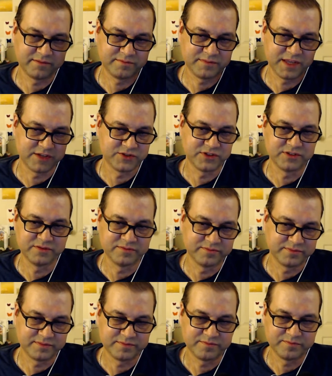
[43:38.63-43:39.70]
tension
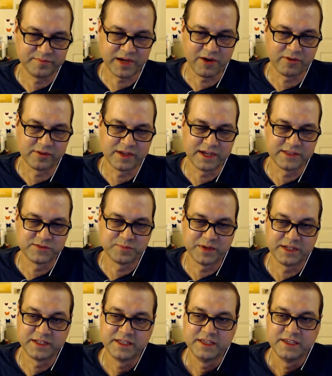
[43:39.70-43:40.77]
power lines,
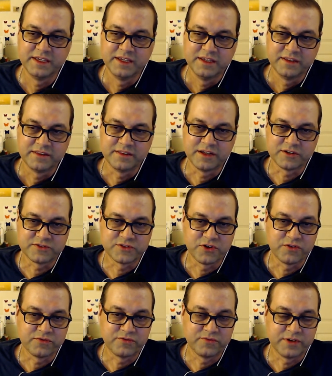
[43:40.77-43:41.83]
but there's no